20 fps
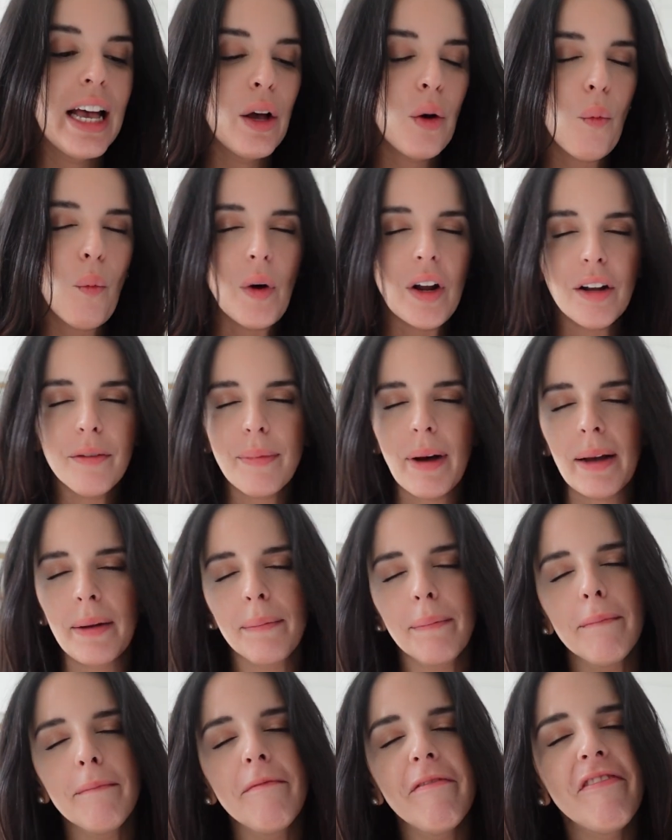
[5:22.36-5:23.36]
One of my
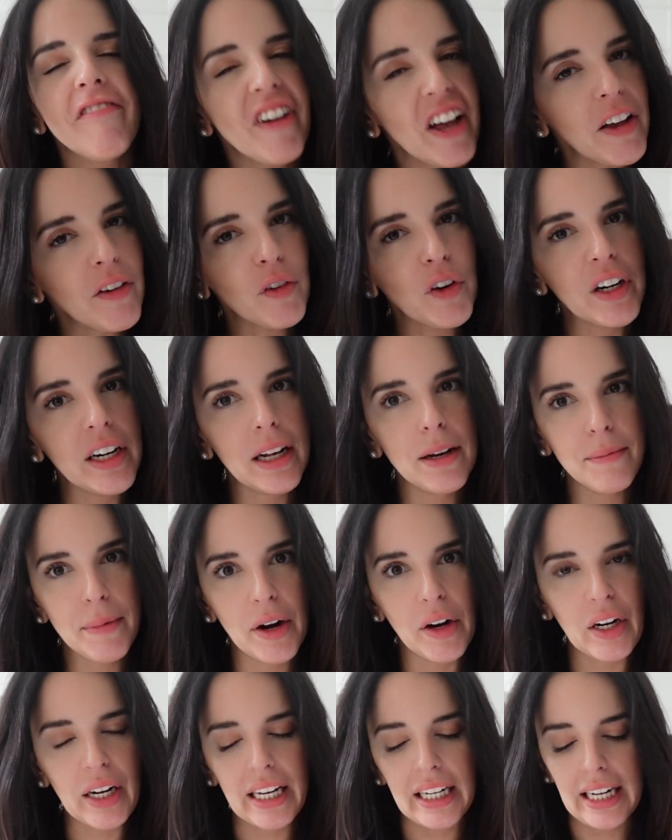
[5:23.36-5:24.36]
favorite
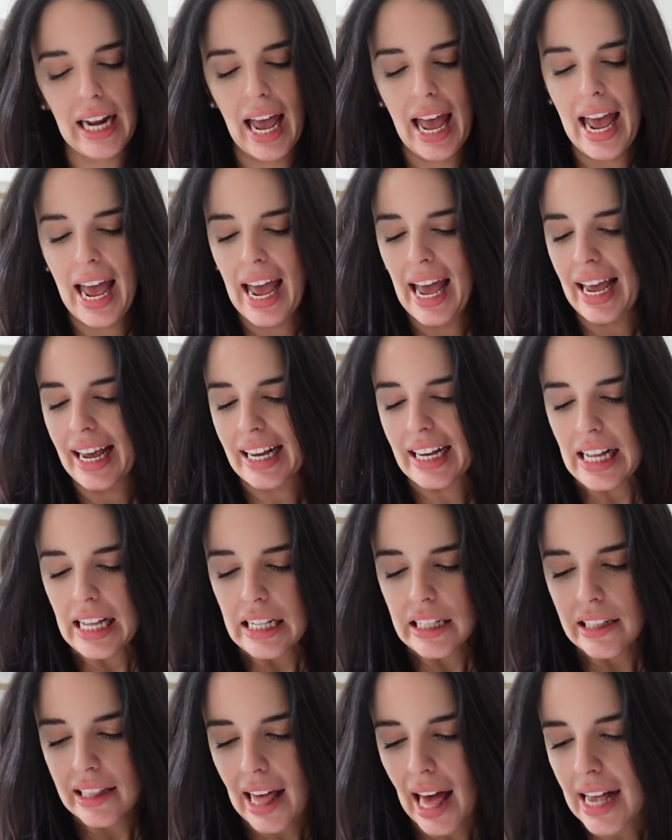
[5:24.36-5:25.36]
American and
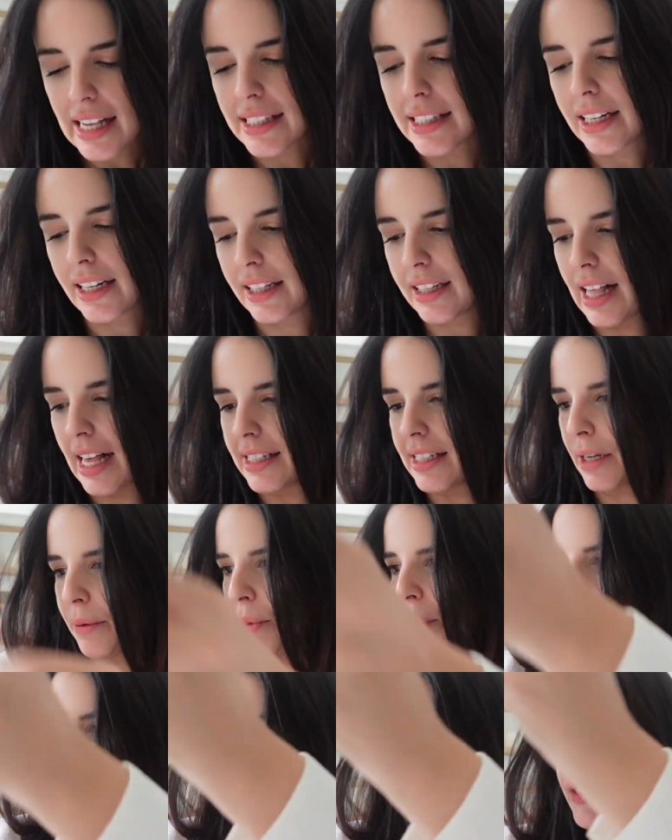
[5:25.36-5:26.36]
classic
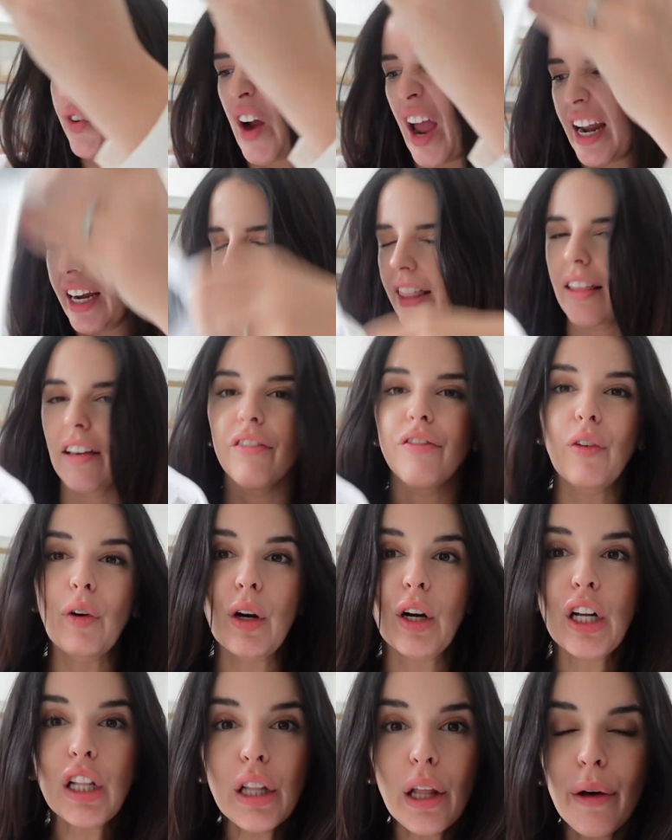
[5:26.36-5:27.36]
brands for anything,
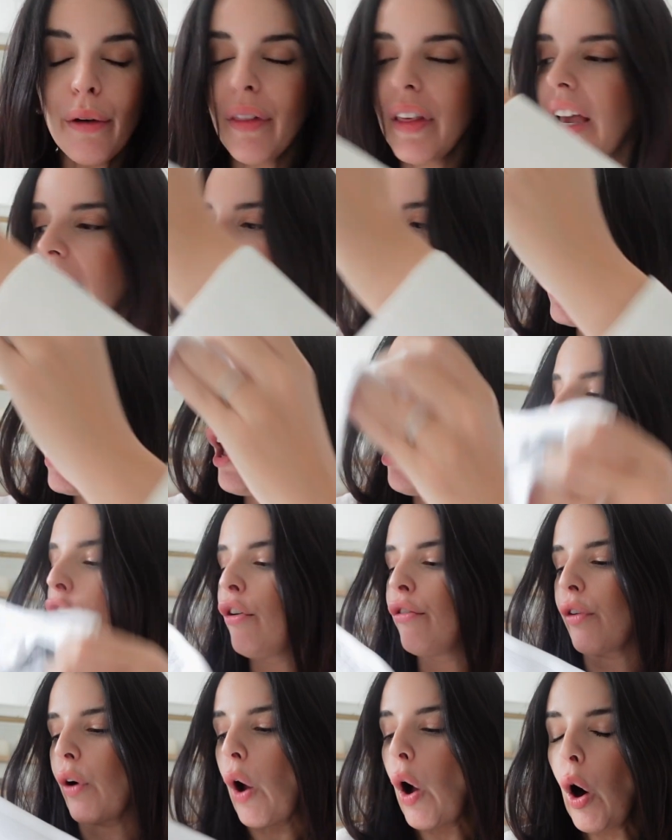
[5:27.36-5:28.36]
for clothing,
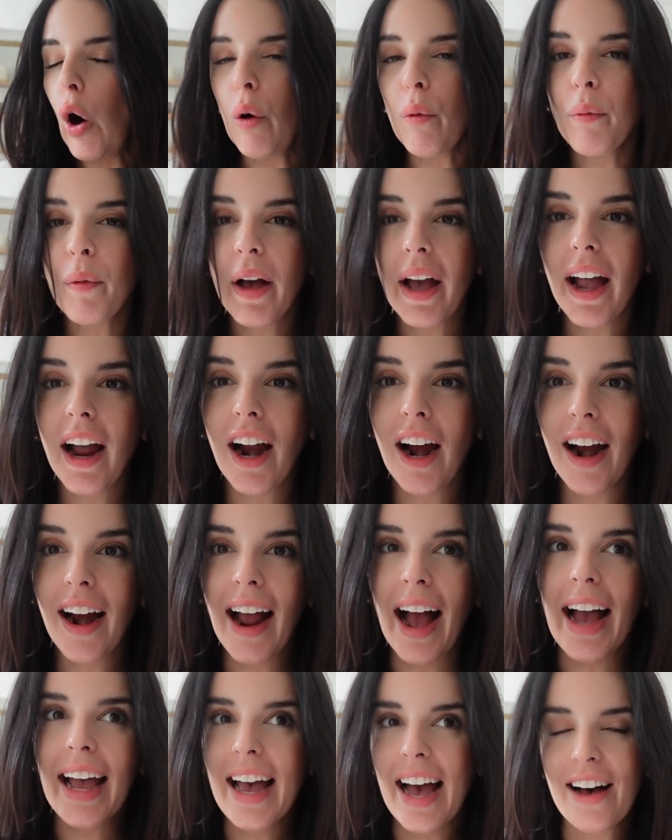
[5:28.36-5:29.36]
for homeware.
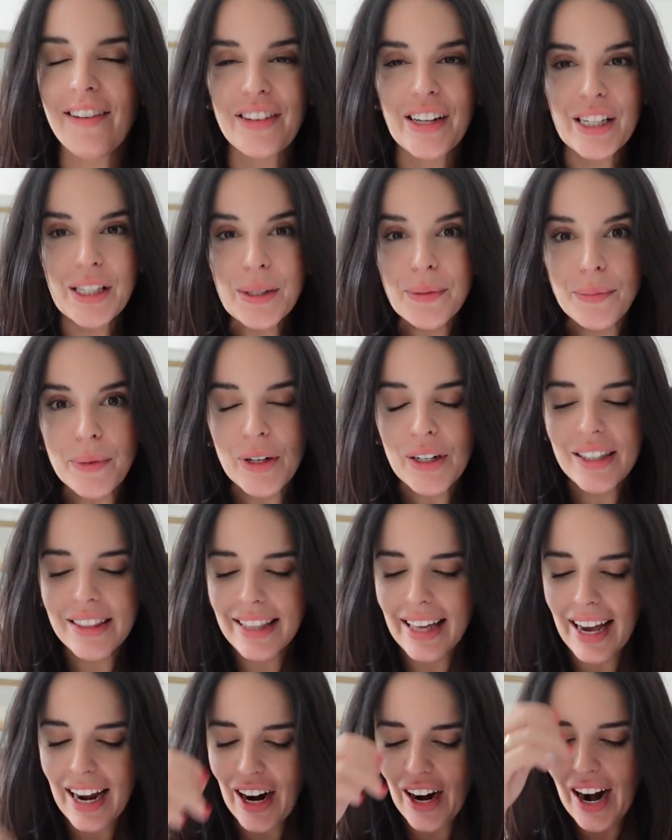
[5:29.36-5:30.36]
I have his book
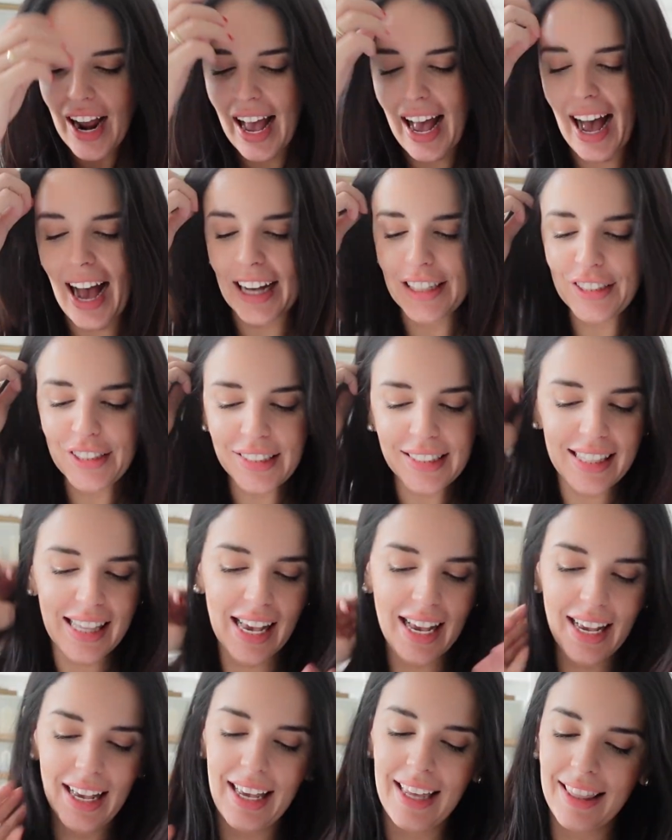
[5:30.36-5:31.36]
there. I just
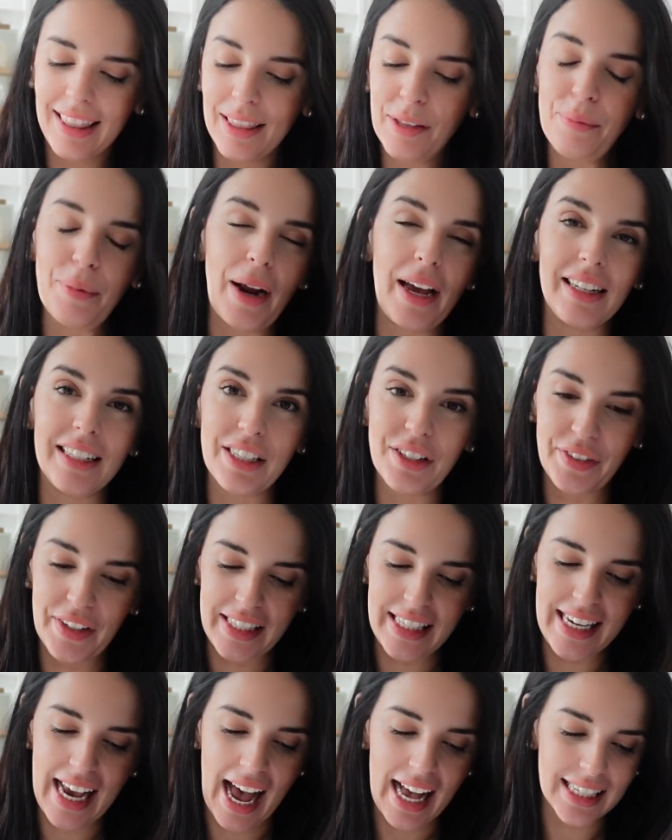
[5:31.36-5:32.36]
think the brand is
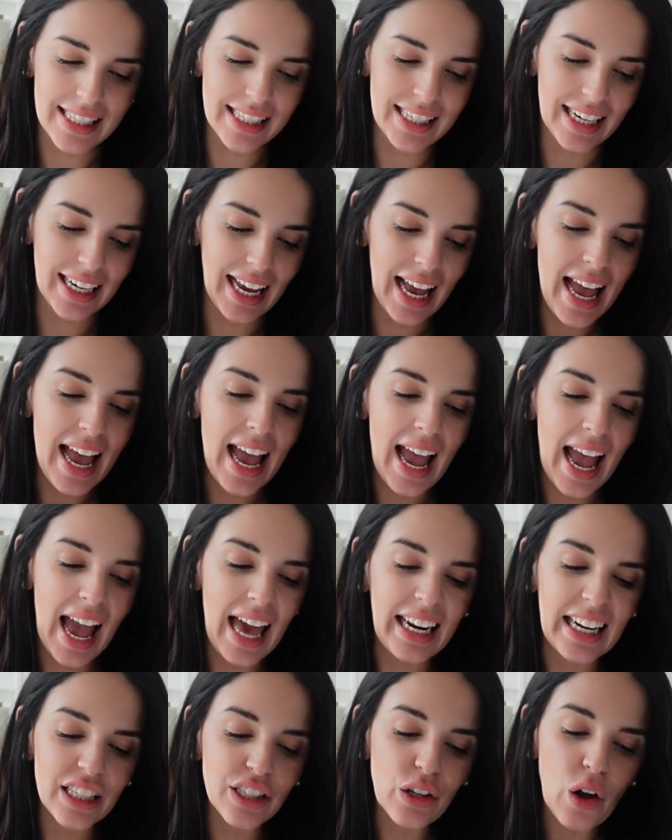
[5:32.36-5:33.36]
fantastic
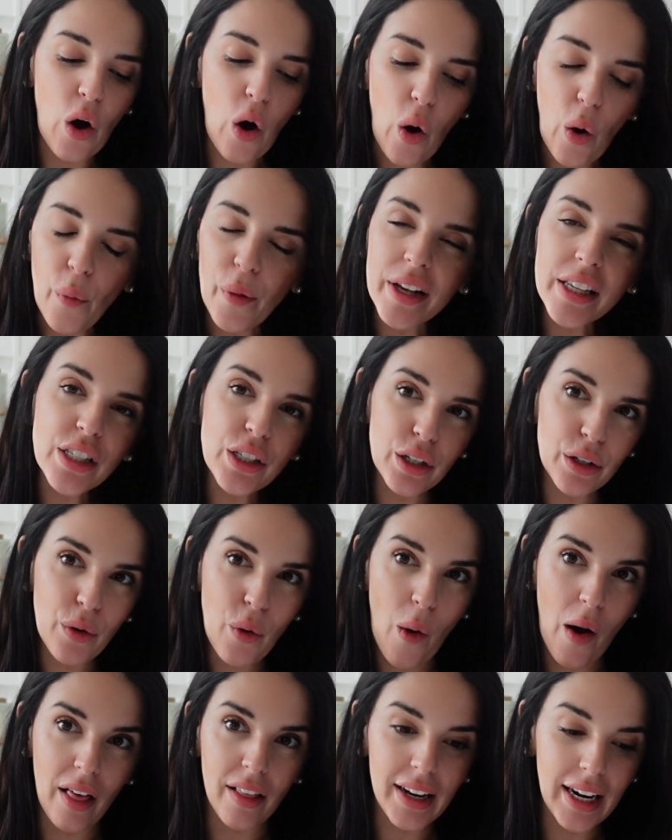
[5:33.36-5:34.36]
and it's always good
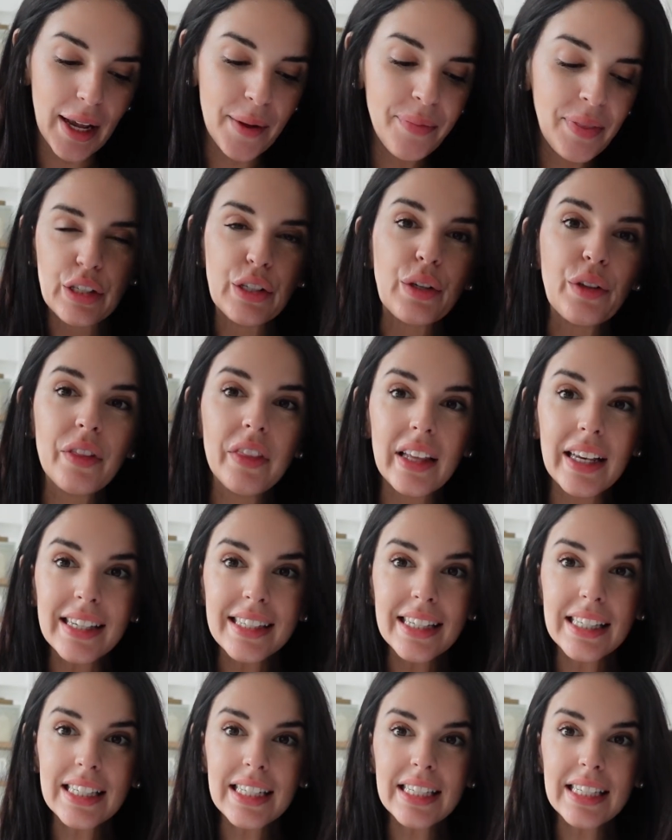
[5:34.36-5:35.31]
quality. So this is